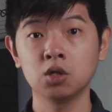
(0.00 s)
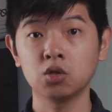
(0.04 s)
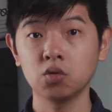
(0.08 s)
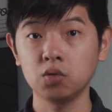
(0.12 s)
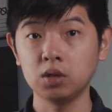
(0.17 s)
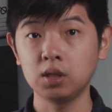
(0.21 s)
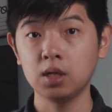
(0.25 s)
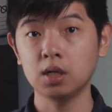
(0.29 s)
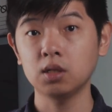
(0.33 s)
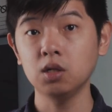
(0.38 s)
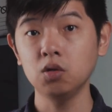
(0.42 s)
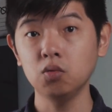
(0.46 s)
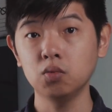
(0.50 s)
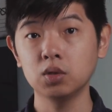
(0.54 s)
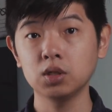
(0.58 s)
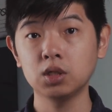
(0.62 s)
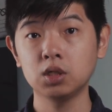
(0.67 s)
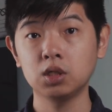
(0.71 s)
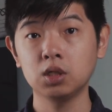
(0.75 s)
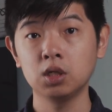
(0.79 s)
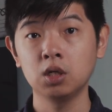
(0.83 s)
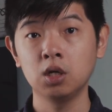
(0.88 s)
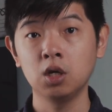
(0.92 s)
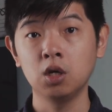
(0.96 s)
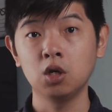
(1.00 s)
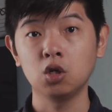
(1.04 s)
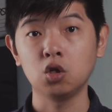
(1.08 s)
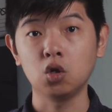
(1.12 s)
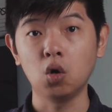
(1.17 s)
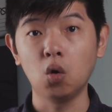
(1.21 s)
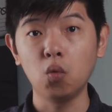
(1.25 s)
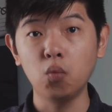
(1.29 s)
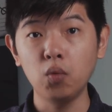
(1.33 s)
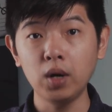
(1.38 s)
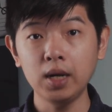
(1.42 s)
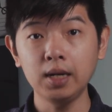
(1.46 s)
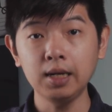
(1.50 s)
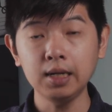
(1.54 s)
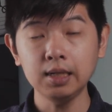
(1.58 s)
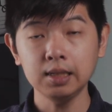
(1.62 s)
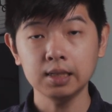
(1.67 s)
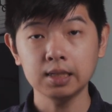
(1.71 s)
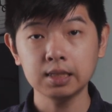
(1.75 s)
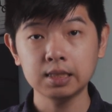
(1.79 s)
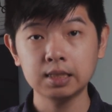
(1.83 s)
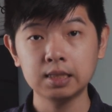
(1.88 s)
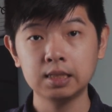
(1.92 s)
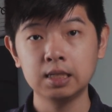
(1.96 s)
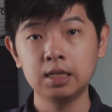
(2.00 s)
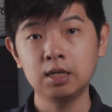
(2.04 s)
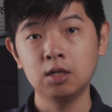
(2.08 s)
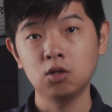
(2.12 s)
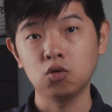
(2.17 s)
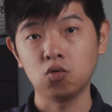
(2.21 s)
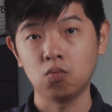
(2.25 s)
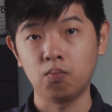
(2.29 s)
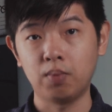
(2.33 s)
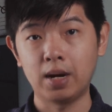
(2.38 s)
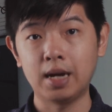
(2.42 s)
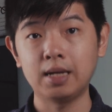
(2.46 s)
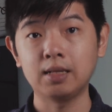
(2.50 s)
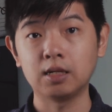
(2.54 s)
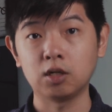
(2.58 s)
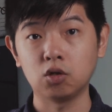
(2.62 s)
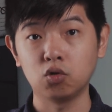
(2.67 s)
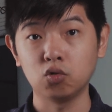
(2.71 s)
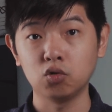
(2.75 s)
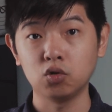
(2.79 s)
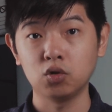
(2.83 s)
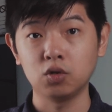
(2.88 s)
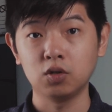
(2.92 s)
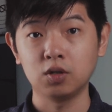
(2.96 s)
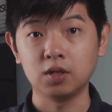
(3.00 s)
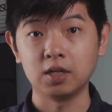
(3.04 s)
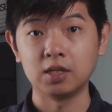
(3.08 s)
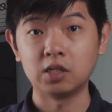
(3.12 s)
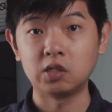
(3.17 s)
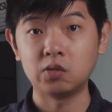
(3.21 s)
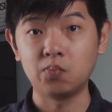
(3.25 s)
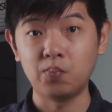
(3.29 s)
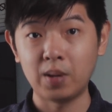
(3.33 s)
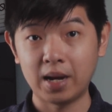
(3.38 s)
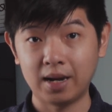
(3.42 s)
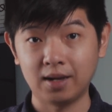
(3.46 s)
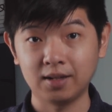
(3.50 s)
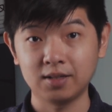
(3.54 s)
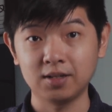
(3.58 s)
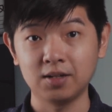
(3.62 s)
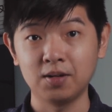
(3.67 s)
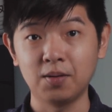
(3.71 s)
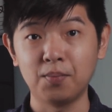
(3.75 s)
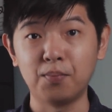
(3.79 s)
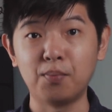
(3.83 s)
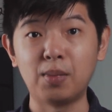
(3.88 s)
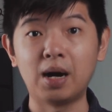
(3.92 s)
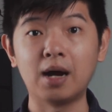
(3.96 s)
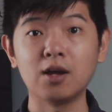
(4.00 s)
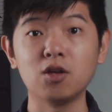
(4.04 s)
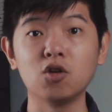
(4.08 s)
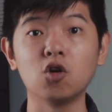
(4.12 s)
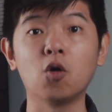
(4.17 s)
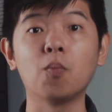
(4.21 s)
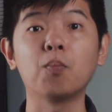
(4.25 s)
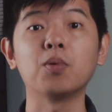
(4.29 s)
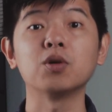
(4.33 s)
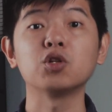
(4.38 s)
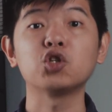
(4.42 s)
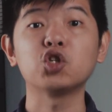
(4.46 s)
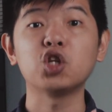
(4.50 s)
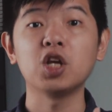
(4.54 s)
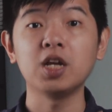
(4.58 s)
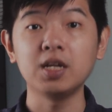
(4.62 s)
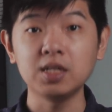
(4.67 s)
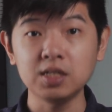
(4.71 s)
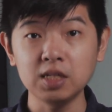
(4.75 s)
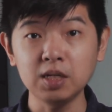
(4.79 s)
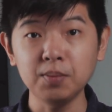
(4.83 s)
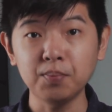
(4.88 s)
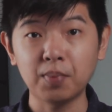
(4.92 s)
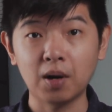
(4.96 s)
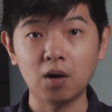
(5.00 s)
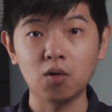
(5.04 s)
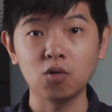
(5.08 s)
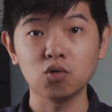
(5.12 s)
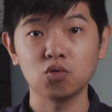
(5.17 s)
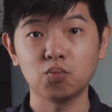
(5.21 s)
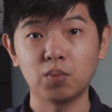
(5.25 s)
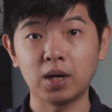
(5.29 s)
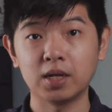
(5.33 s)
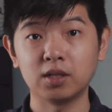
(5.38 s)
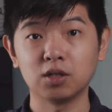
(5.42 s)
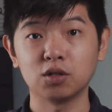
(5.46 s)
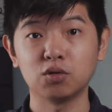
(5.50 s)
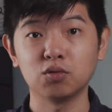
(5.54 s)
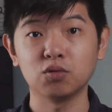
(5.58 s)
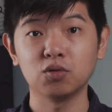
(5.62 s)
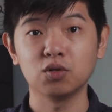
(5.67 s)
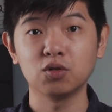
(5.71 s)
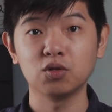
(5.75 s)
So in other words, your willingness to buy the good is backed by your purchasing power to buy the good.